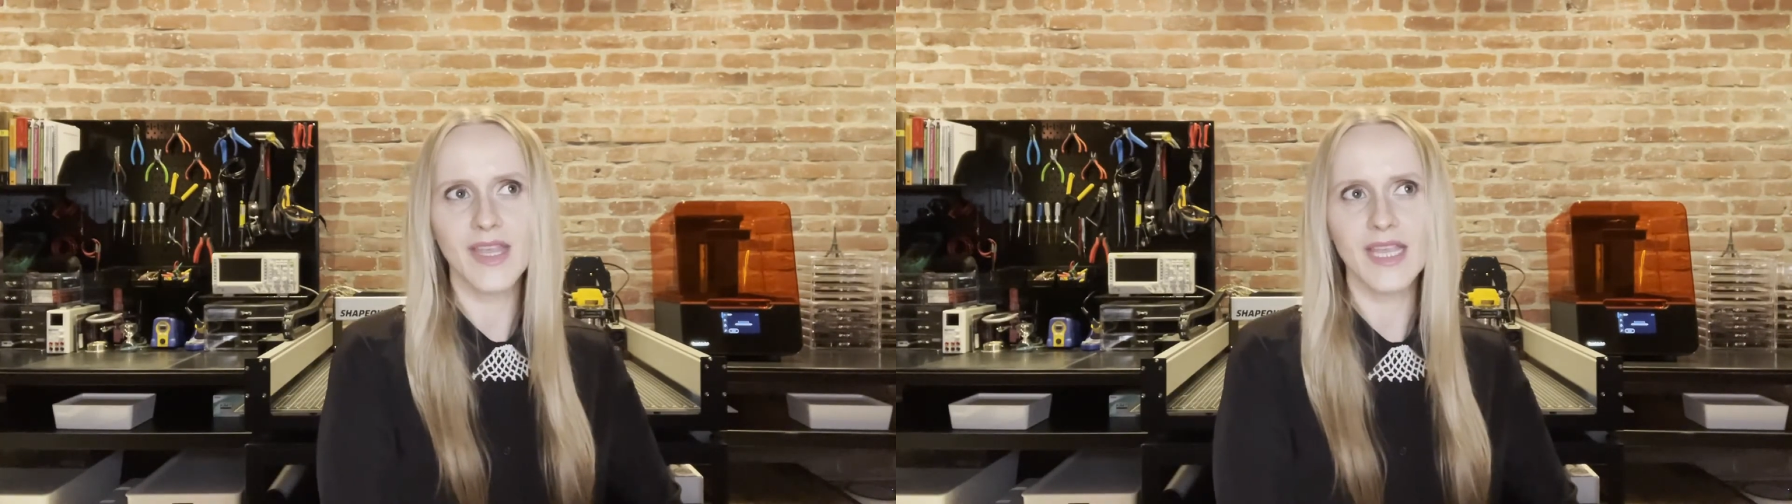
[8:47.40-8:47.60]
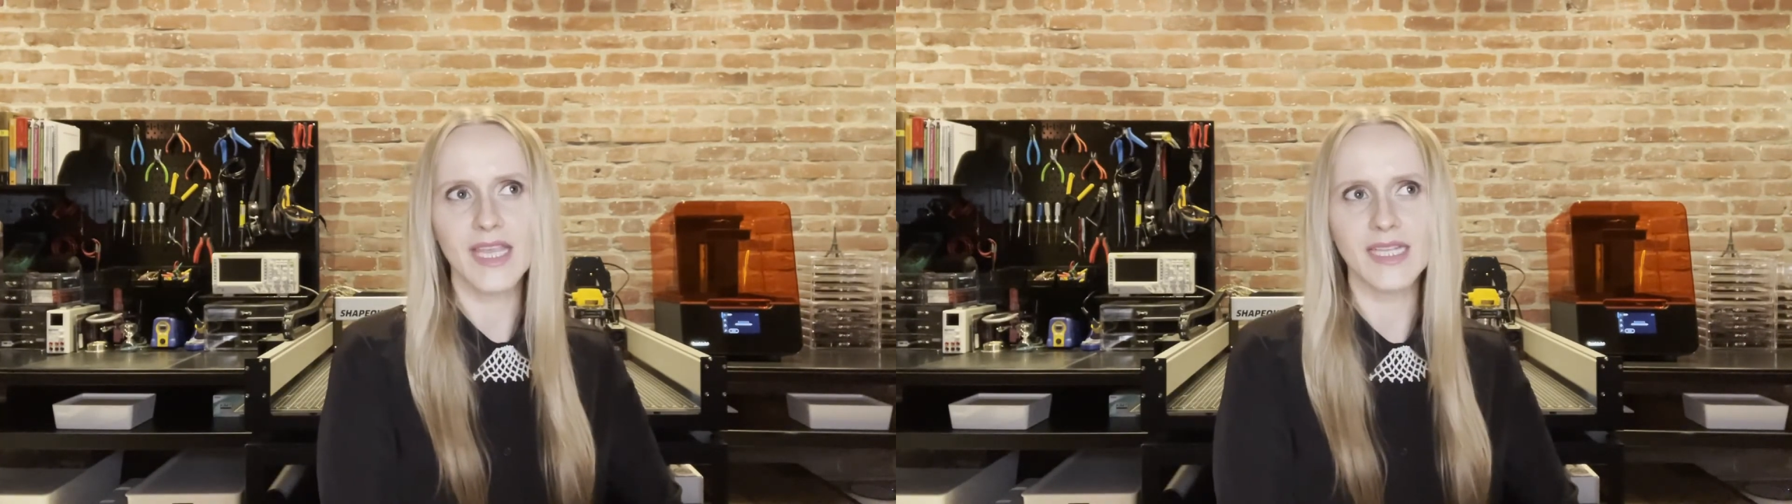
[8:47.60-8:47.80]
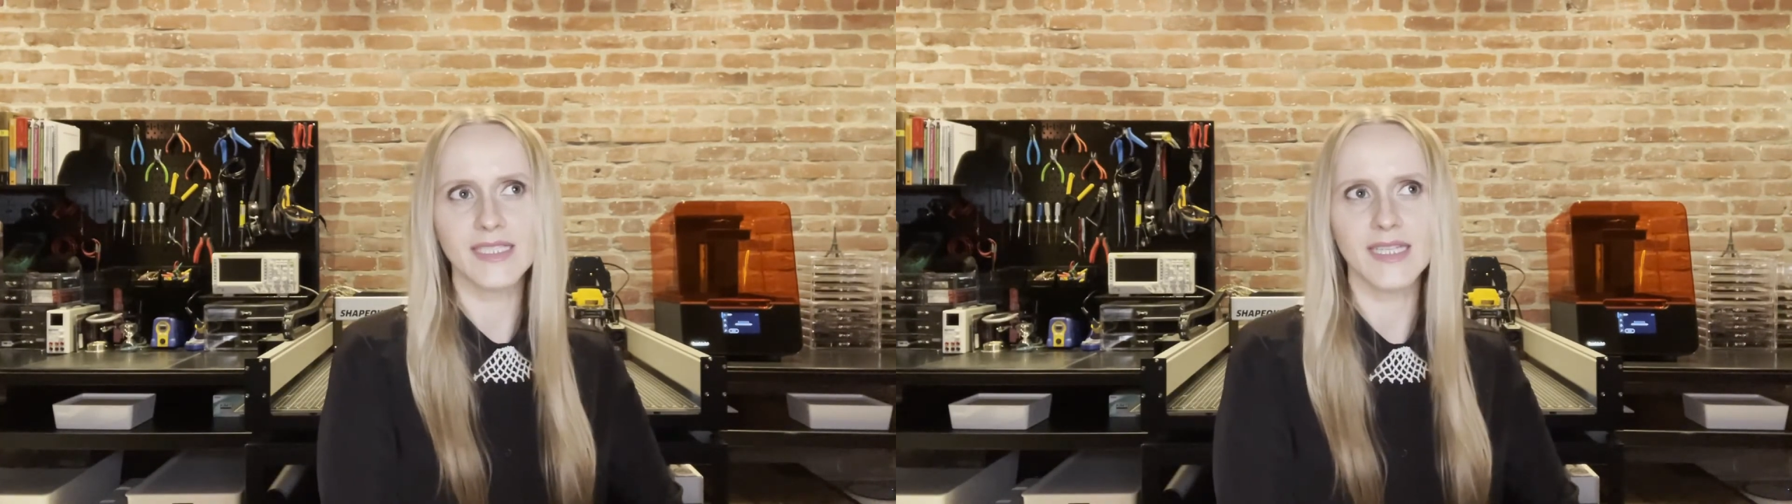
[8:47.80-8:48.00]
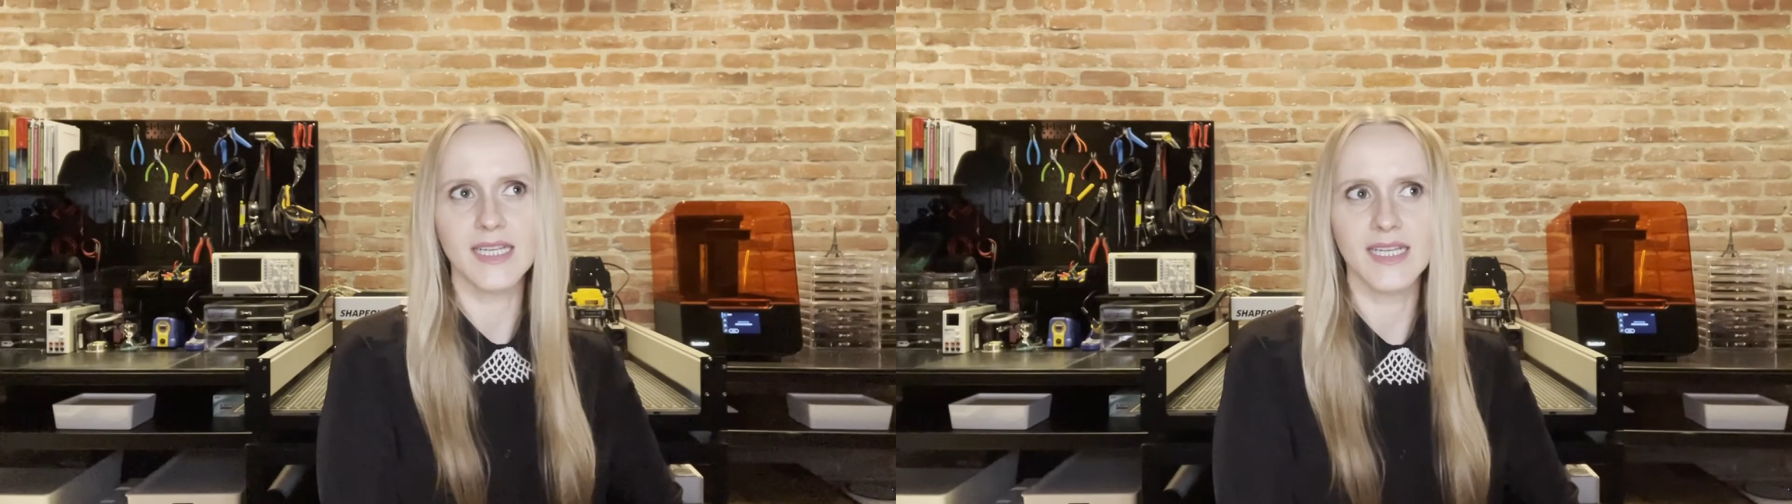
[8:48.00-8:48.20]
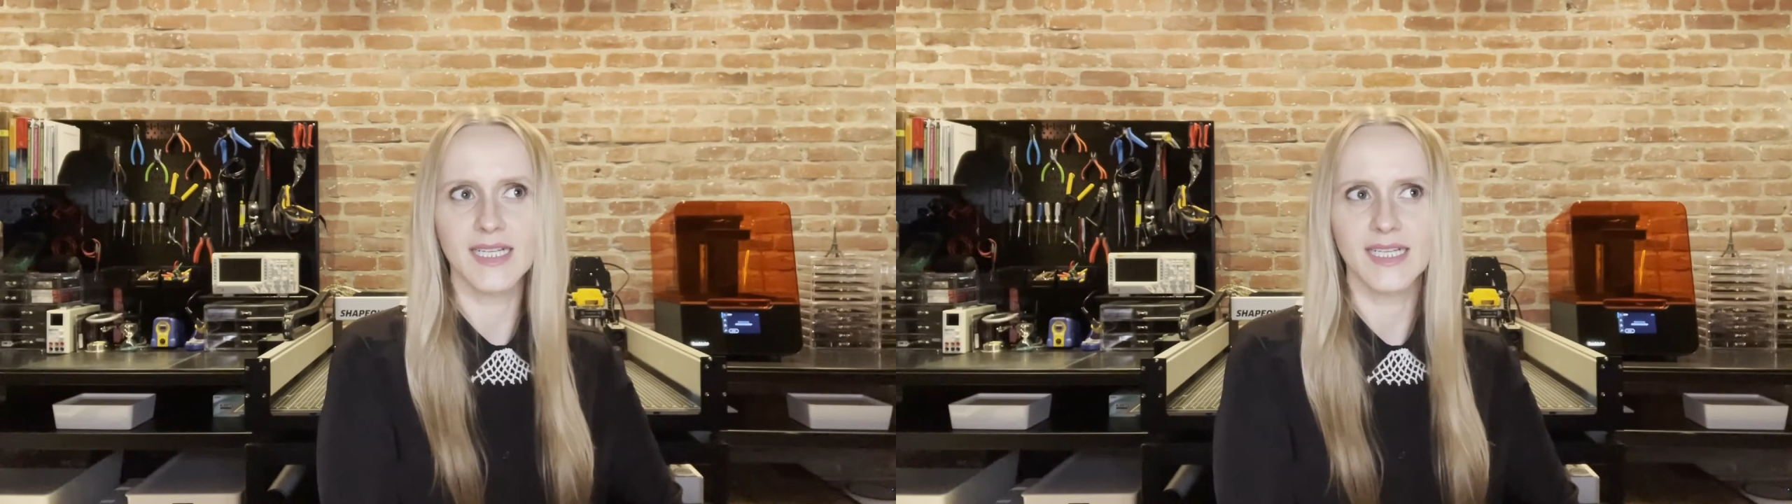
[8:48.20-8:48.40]

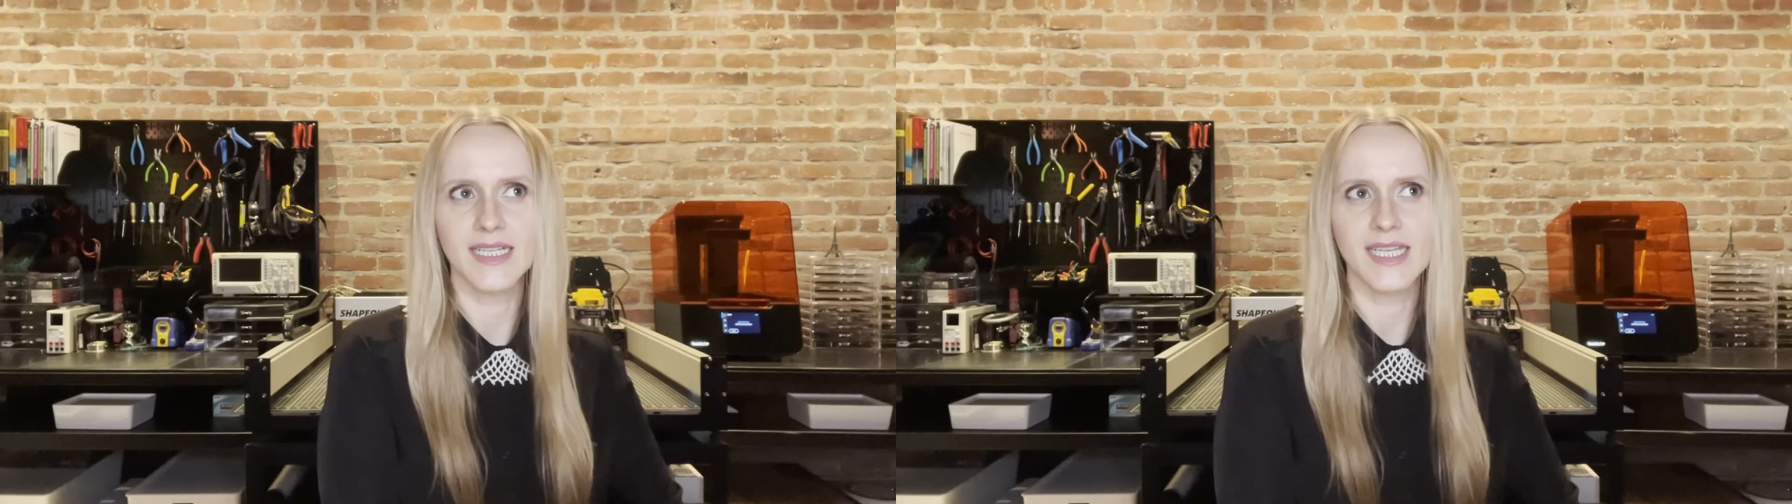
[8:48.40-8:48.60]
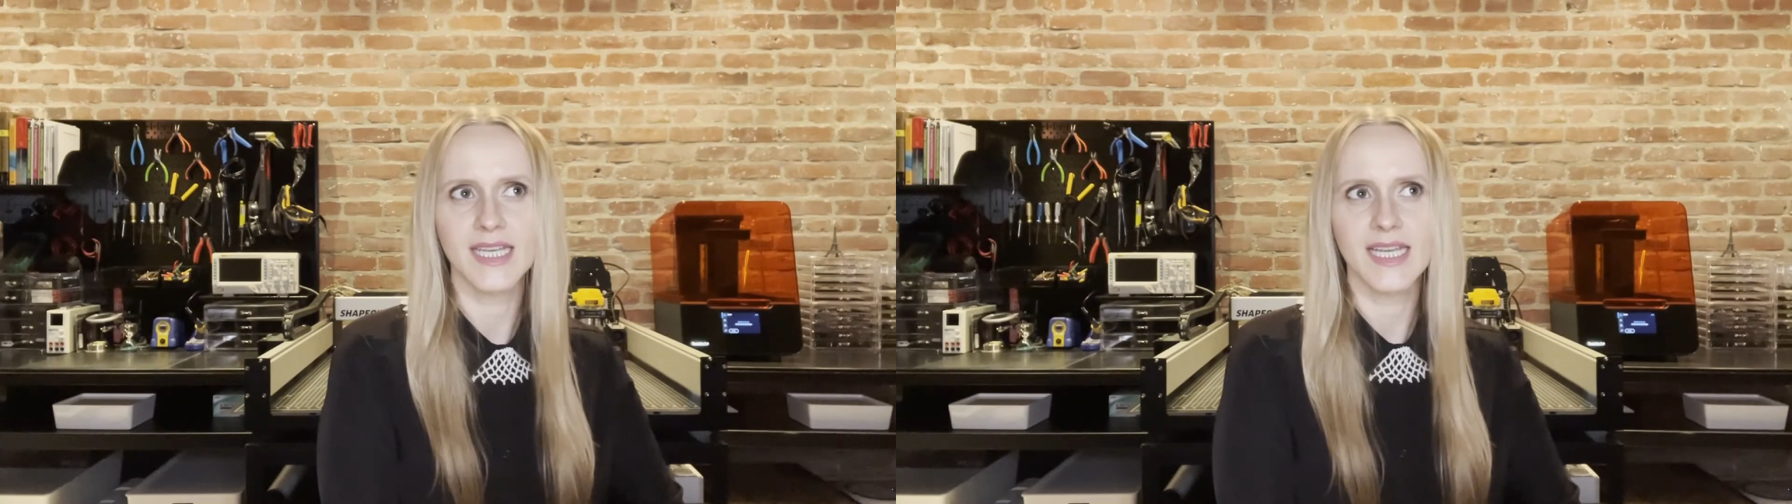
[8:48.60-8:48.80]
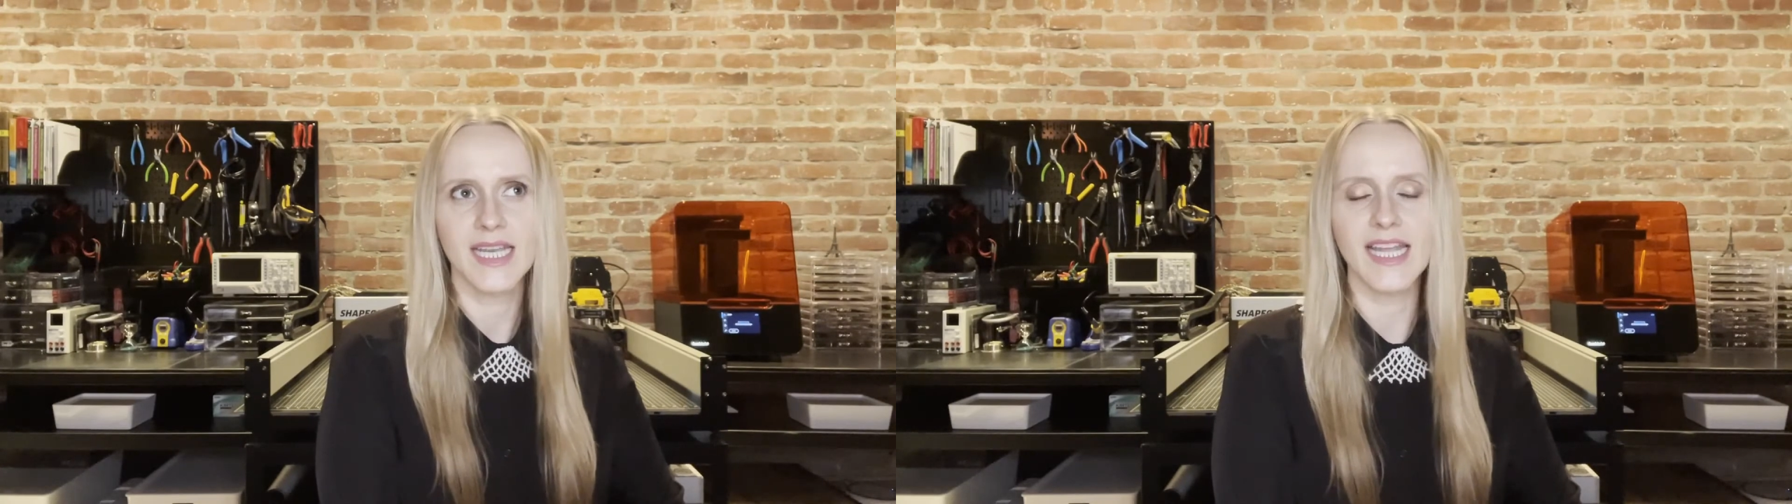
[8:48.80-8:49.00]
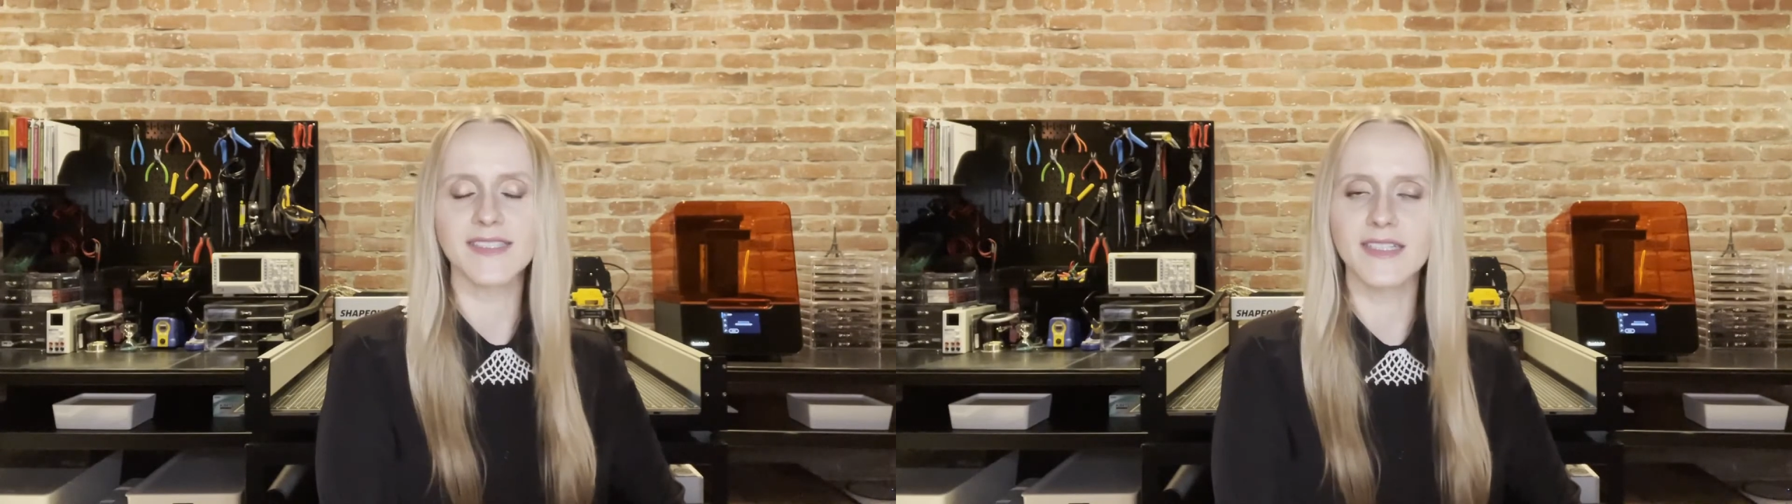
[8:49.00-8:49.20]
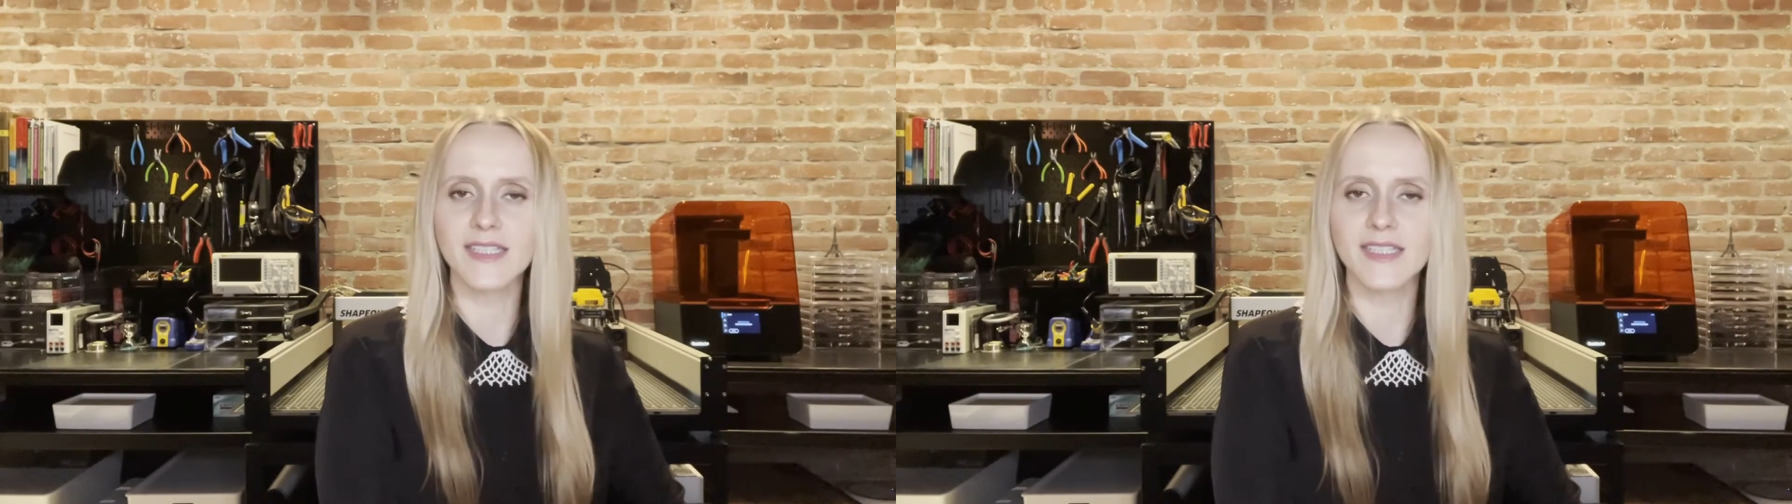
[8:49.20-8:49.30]
it's